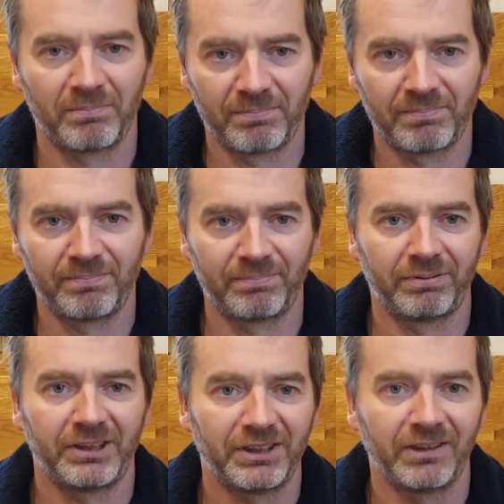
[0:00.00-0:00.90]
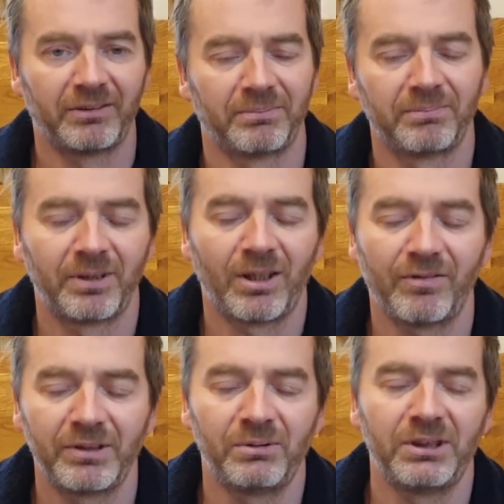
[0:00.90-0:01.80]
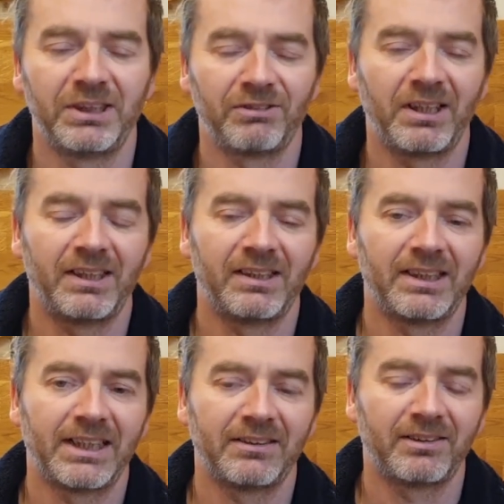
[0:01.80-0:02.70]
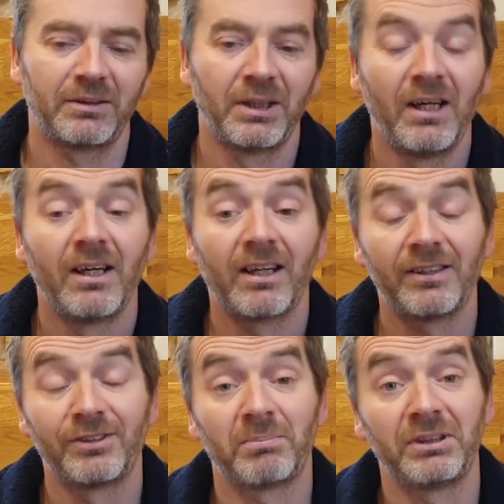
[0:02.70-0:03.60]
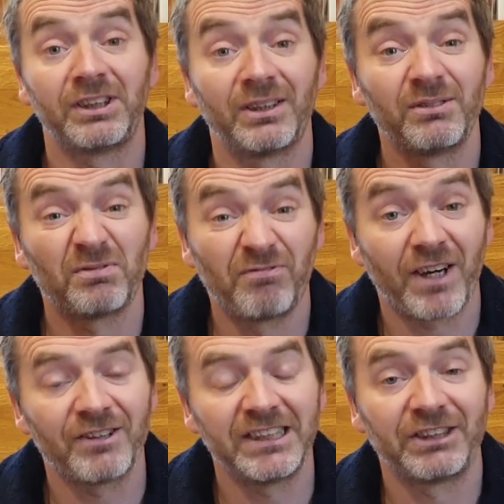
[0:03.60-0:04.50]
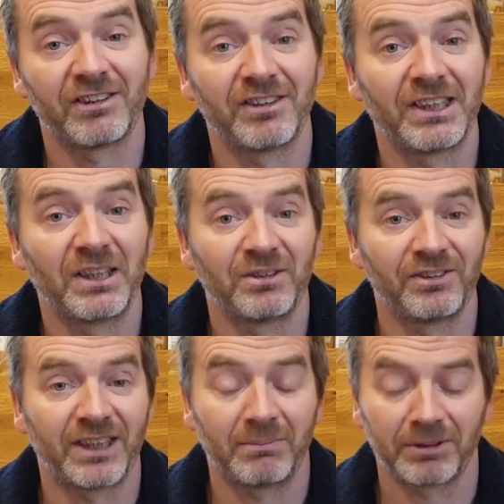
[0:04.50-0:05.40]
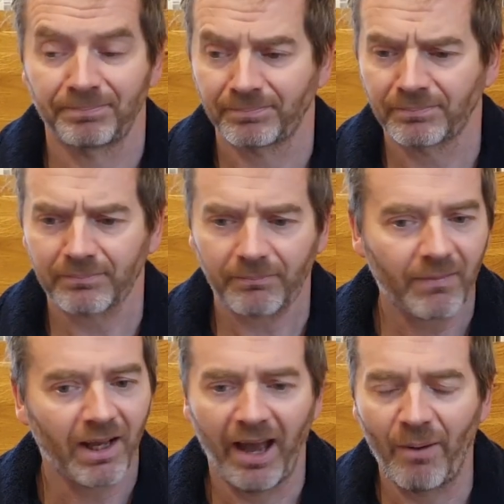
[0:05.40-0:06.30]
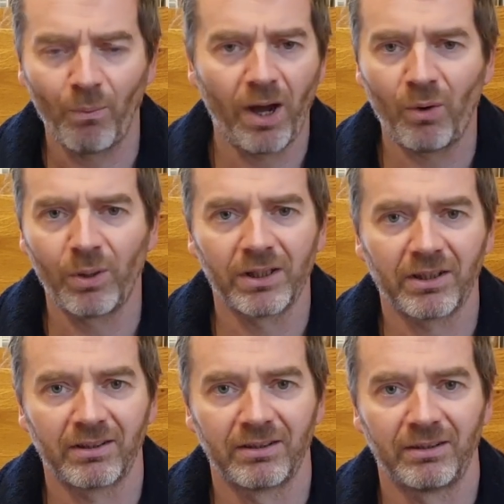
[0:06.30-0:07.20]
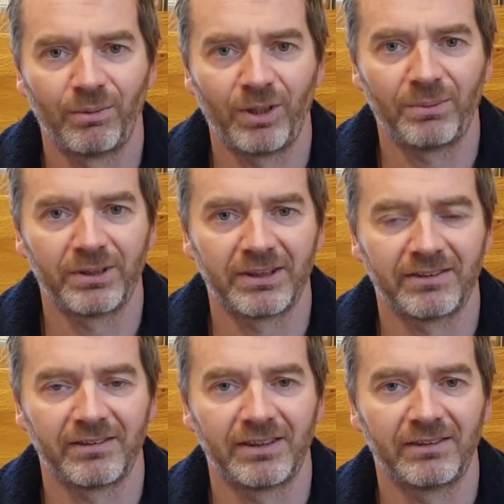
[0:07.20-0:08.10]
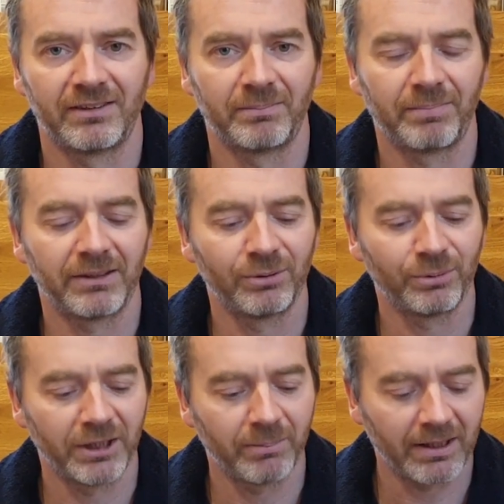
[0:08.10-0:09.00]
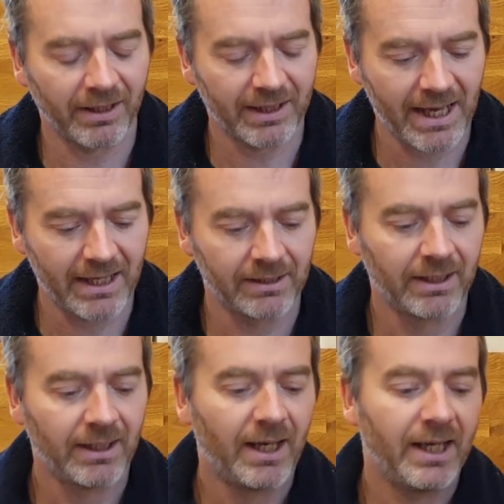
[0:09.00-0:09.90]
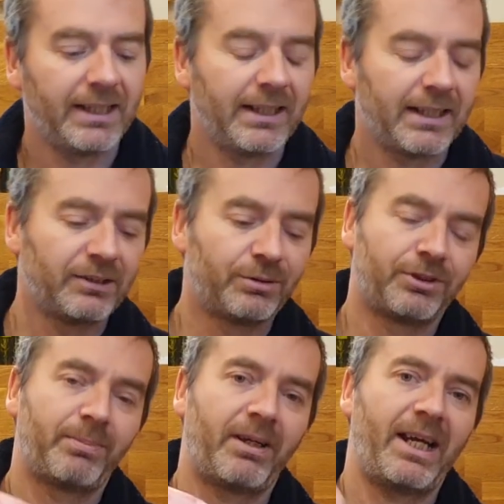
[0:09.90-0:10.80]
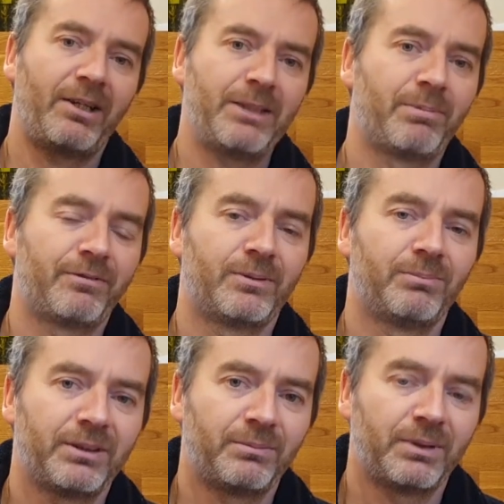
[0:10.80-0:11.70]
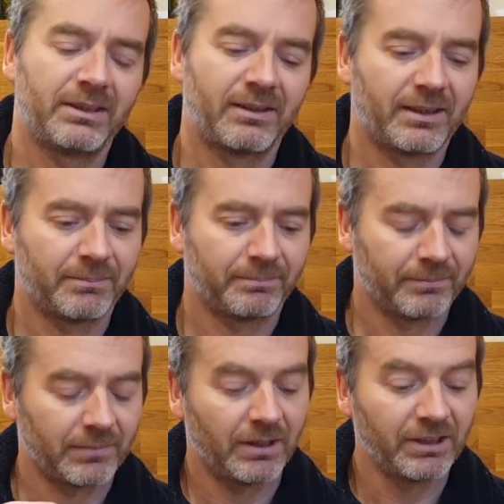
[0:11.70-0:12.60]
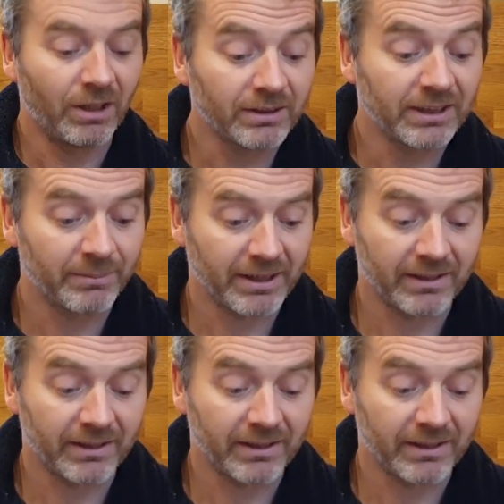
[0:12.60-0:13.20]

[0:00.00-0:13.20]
pre-showed half the audience or anything like that. So close-up pre-show, very interesting concept. And well worth listening to Ben talking about that. He then talks about how he performs it with a non-gimmicked